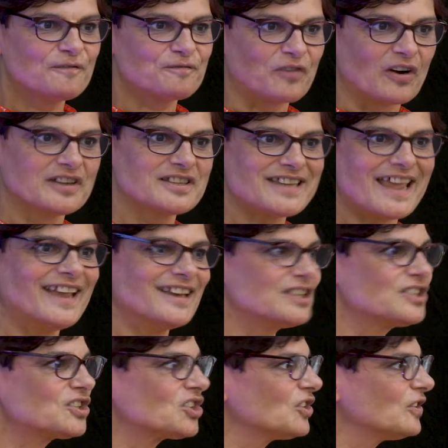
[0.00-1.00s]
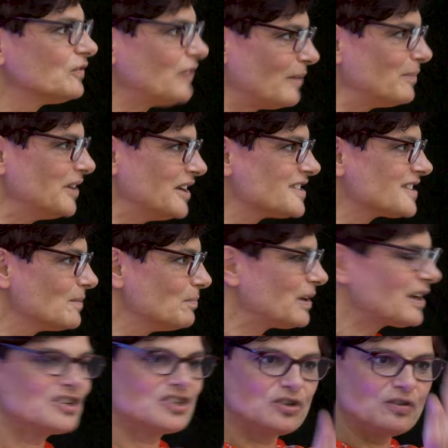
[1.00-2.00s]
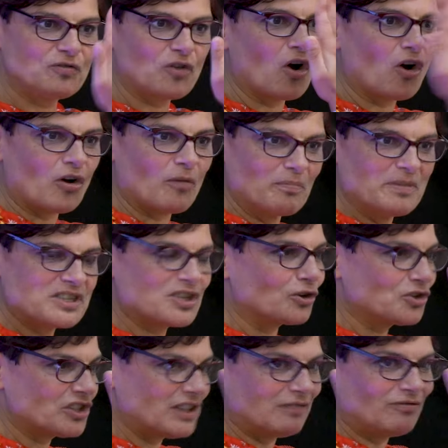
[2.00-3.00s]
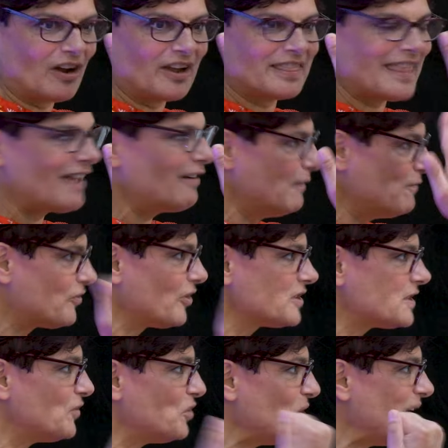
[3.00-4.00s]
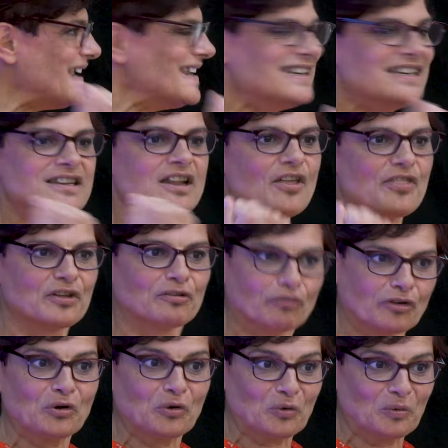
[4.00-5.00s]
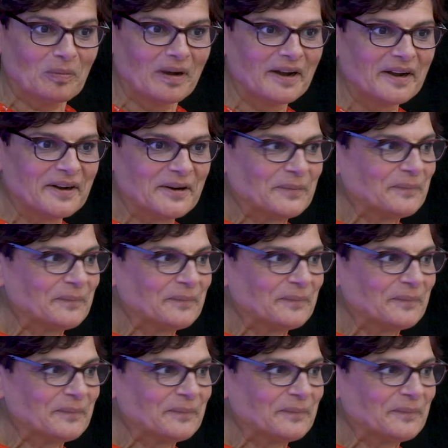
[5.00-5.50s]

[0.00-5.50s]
front edge feminism, because you've got misogyny right there in front of you in the room.